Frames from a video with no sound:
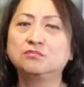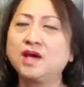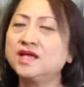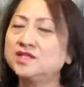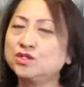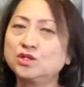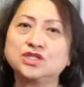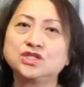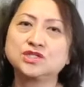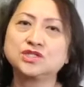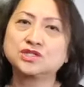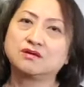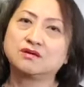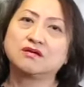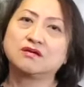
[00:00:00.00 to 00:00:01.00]
Might as well
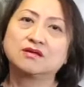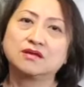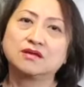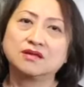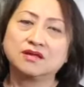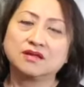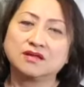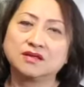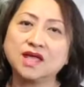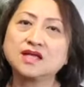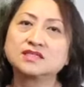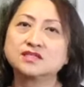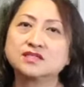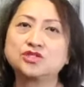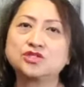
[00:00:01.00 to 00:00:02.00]
just
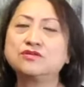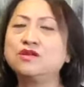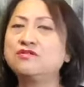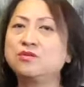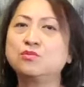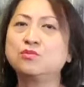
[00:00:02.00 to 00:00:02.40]
get a surgery,